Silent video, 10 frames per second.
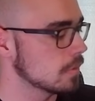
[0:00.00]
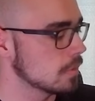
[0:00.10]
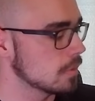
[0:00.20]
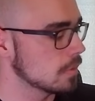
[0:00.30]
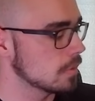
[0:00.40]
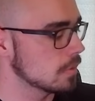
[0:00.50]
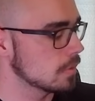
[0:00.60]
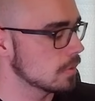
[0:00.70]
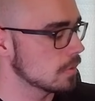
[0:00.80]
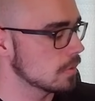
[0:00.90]

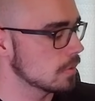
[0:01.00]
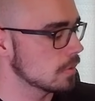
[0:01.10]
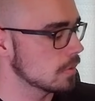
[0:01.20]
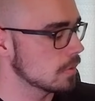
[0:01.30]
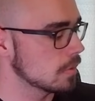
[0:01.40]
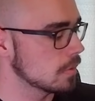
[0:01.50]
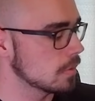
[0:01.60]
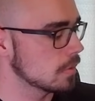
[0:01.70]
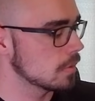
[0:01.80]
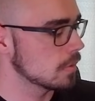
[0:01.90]

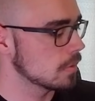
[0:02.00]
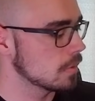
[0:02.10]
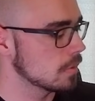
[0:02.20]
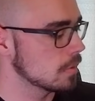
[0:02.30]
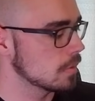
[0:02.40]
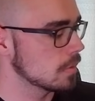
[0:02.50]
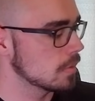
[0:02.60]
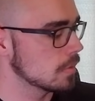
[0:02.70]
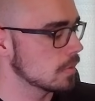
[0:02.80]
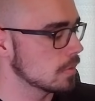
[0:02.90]

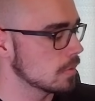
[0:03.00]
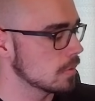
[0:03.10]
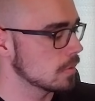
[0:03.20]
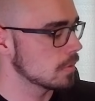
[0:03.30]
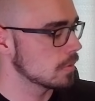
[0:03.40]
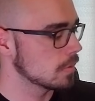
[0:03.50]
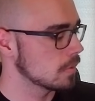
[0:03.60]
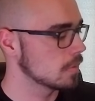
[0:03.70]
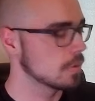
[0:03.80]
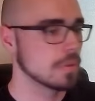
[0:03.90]

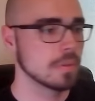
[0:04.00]
[no speech]